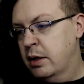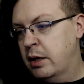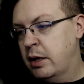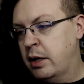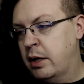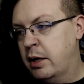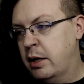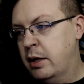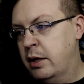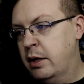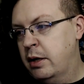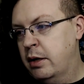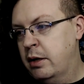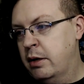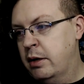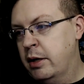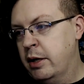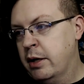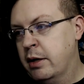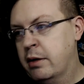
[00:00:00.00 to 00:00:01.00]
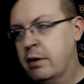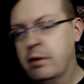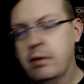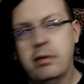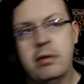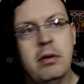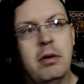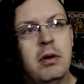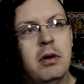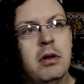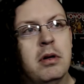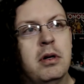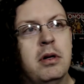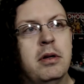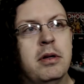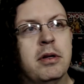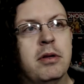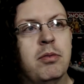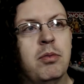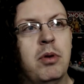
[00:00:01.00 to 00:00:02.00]
And yeah, so all in all,
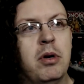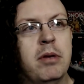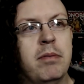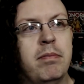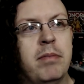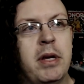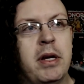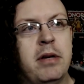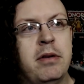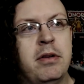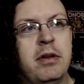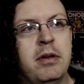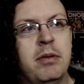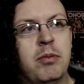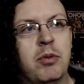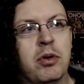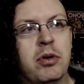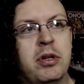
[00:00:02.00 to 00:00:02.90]
that's what, 18 more